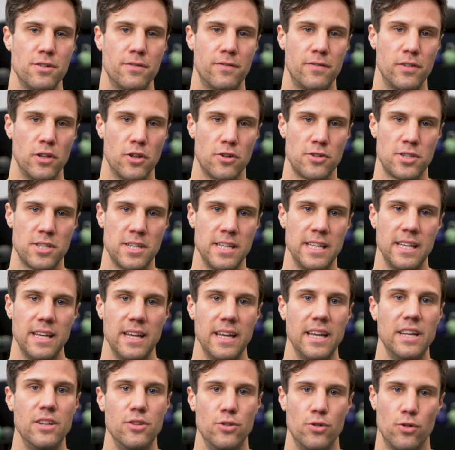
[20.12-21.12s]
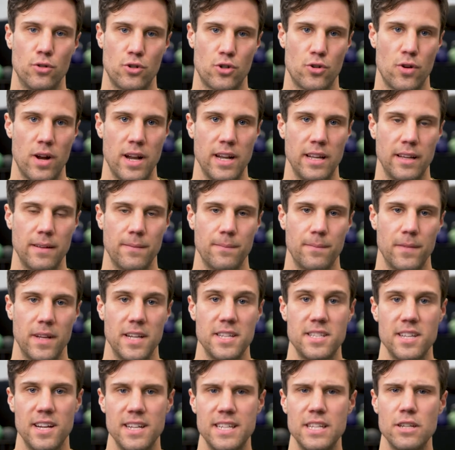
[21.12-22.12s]
of velocity in your training. And
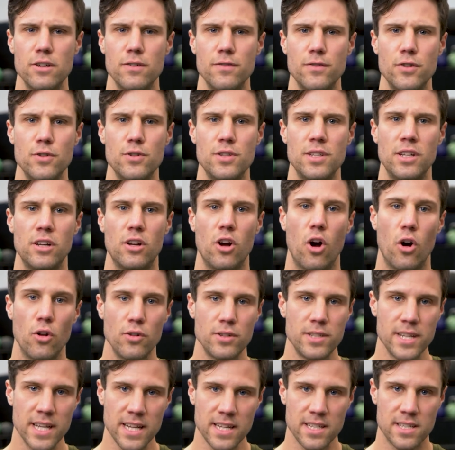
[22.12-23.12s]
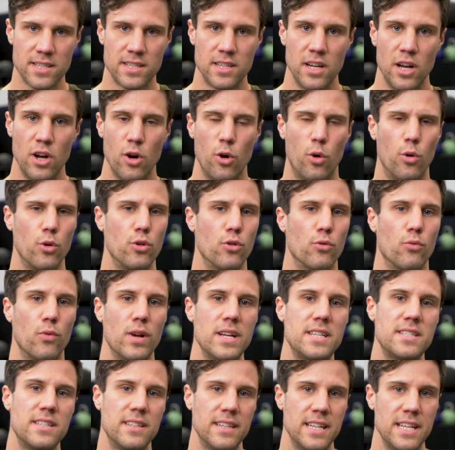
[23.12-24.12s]
it's the idea of using context or your
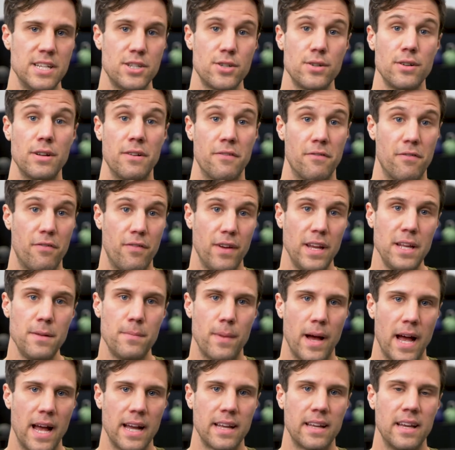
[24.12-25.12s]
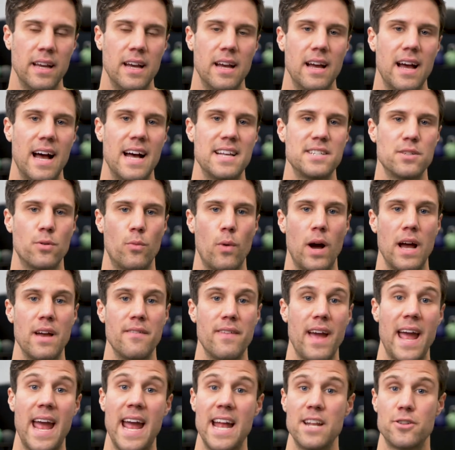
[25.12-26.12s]
recent history and feedback as a way
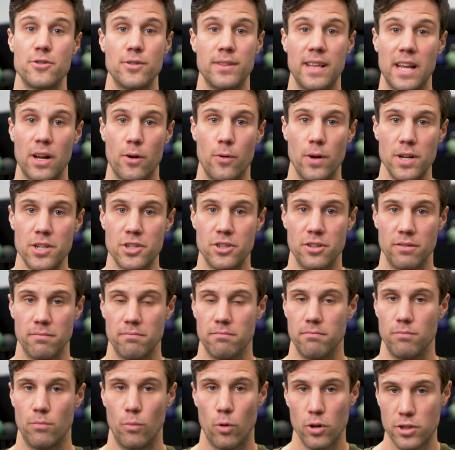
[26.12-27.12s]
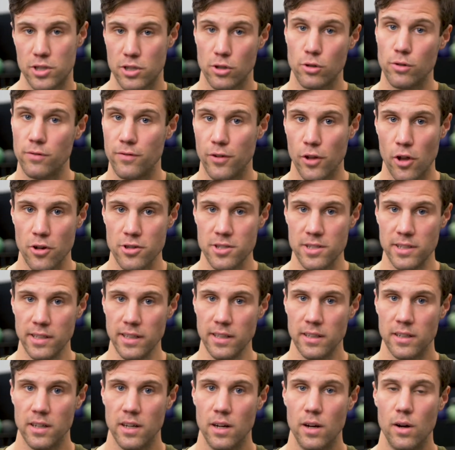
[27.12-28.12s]
of answering that question. What's a good velocity?
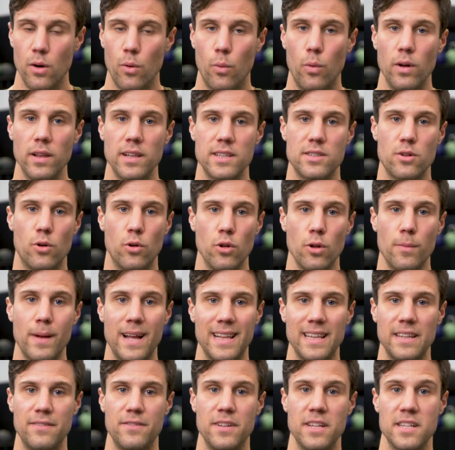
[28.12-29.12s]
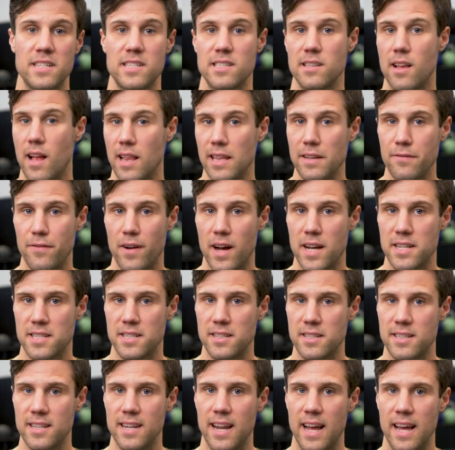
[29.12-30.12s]
Well, it's all about lifting slightly
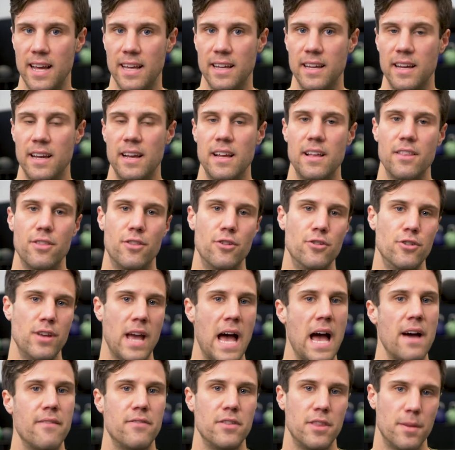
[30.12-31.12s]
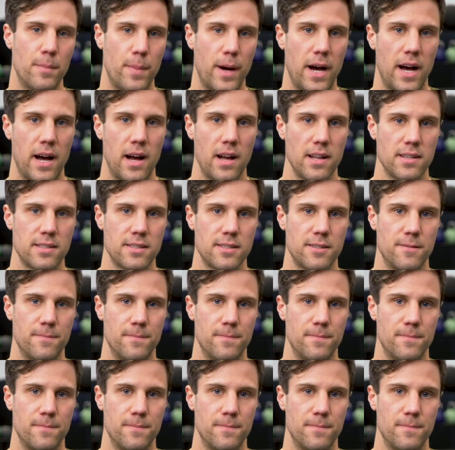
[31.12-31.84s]
faster today than you have in the past.